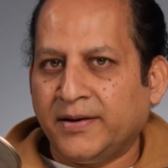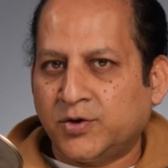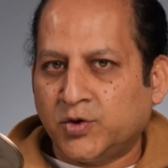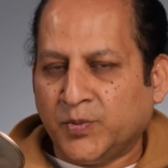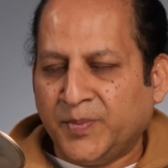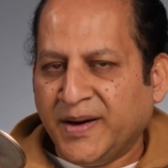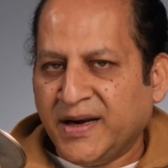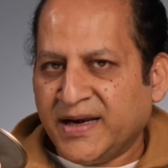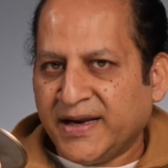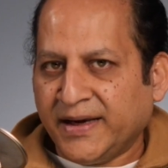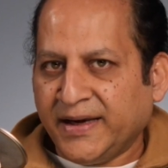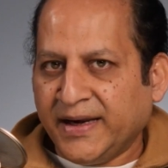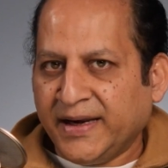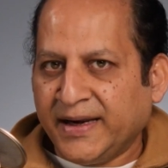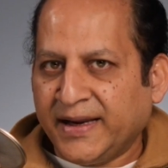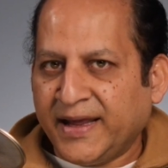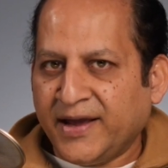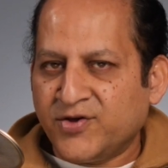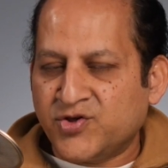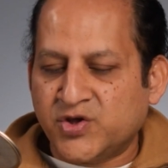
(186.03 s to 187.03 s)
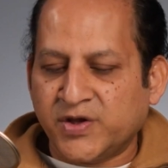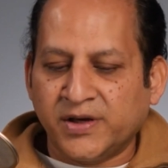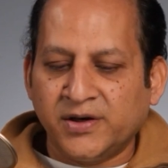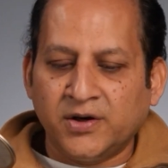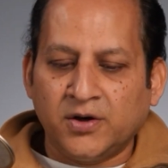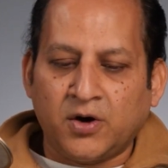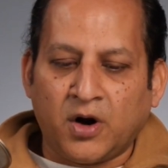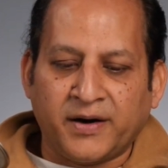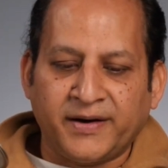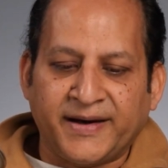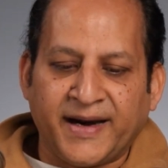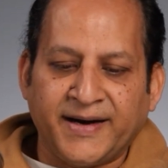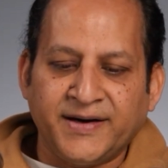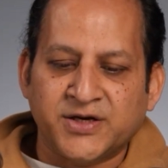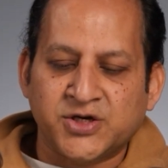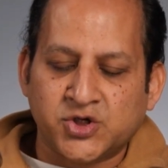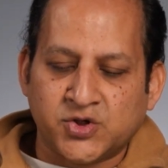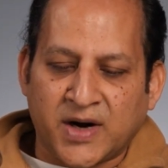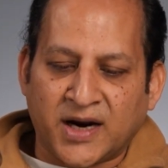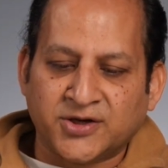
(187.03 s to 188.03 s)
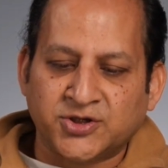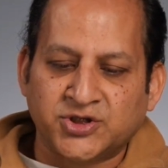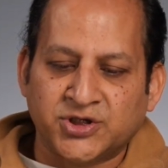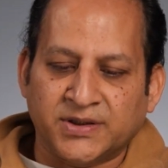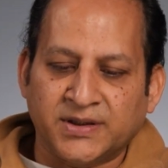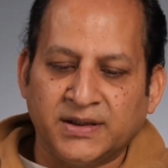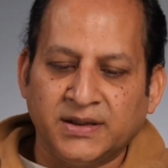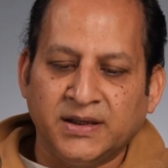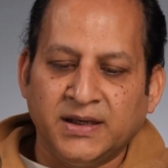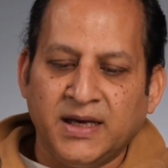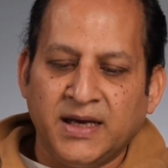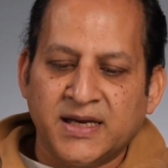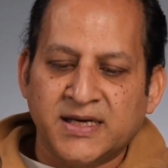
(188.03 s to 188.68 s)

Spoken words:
To build an engaging content structure,